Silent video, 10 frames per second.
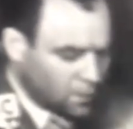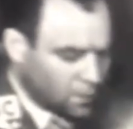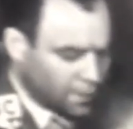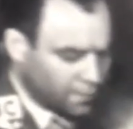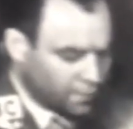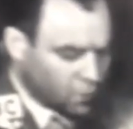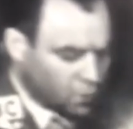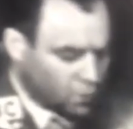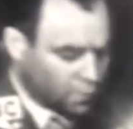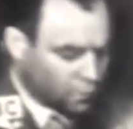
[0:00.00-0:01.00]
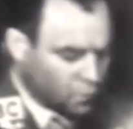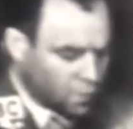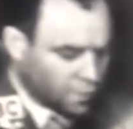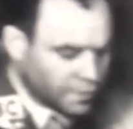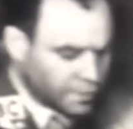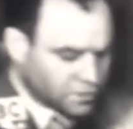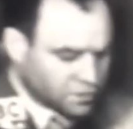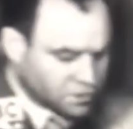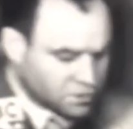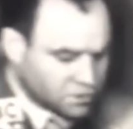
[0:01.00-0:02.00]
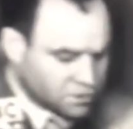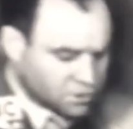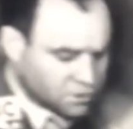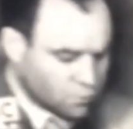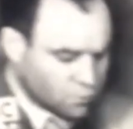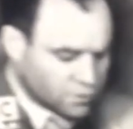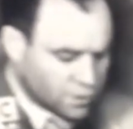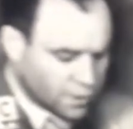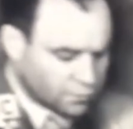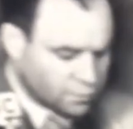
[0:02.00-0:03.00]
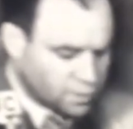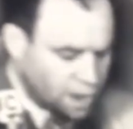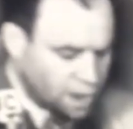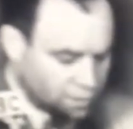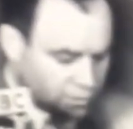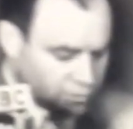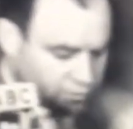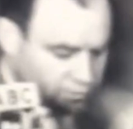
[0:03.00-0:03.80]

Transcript: will have a total of 266 votes in the Electoral College.